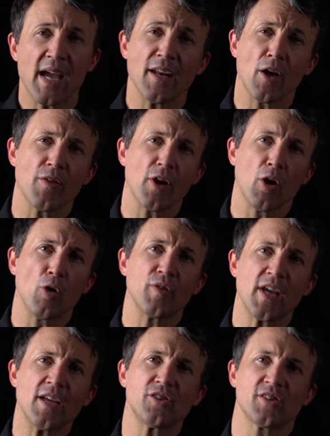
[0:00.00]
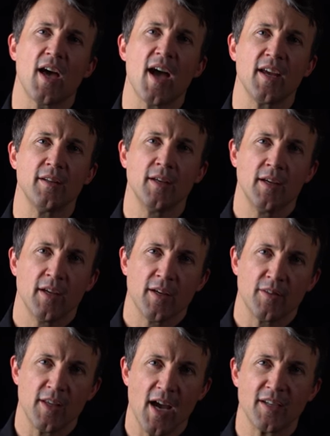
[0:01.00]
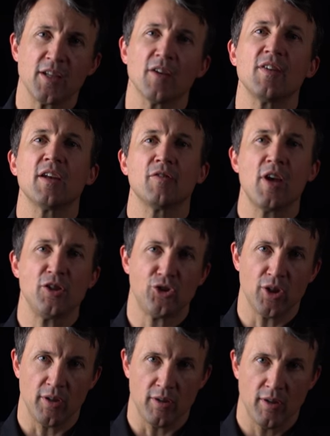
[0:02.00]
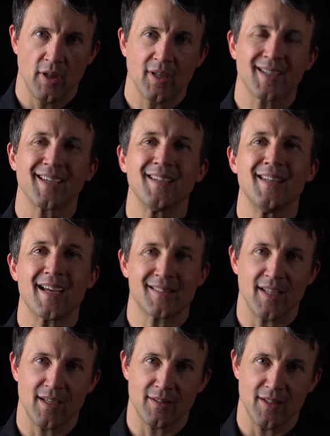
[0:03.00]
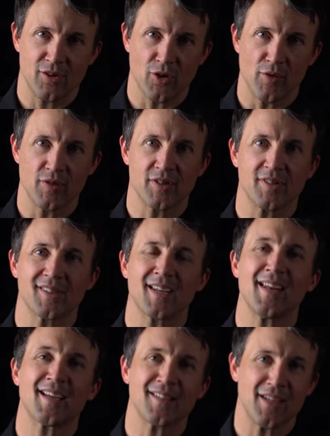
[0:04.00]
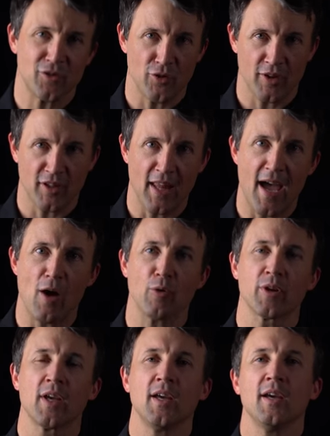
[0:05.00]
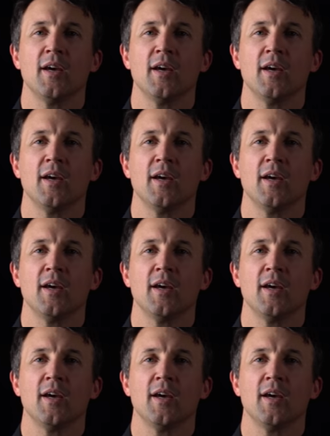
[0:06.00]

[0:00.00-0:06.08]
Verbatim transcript: and on the OVH side, the idea of innovation, connecting these services, connecting to the cloud,